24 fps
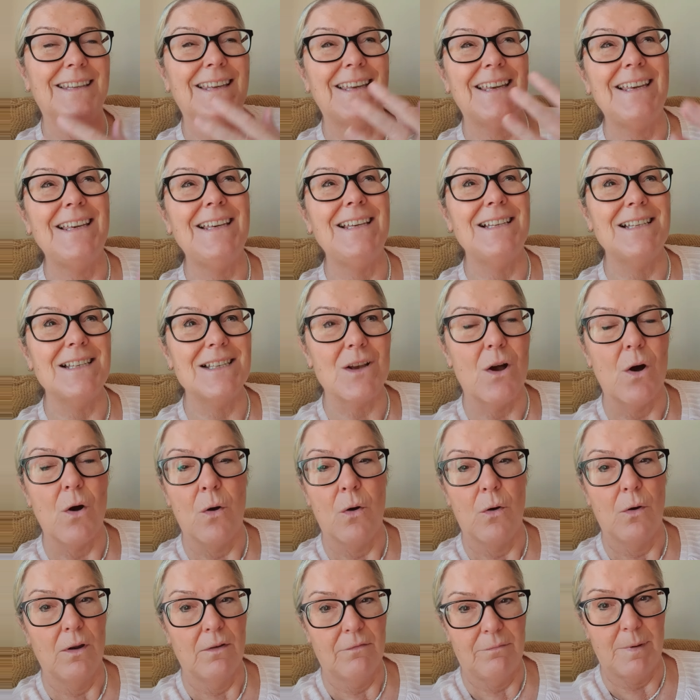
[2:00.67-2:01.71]
ease
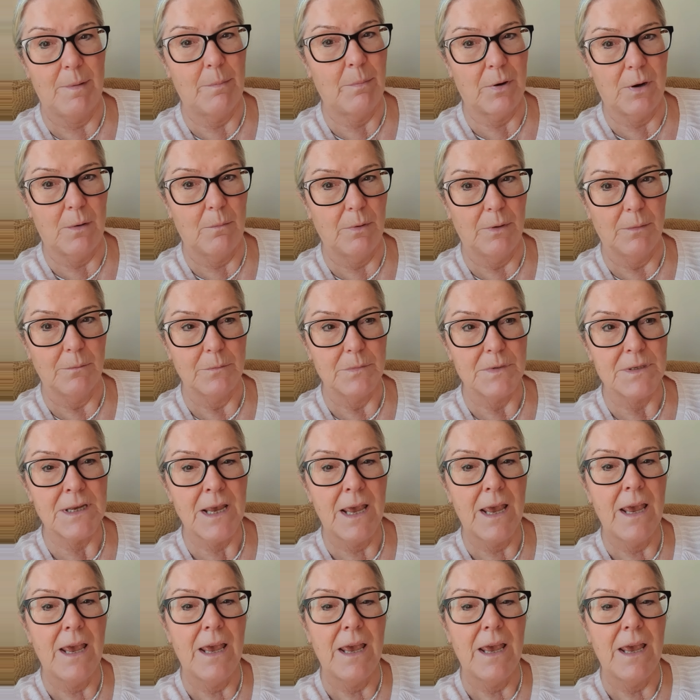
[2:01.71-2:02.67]
all of my problems,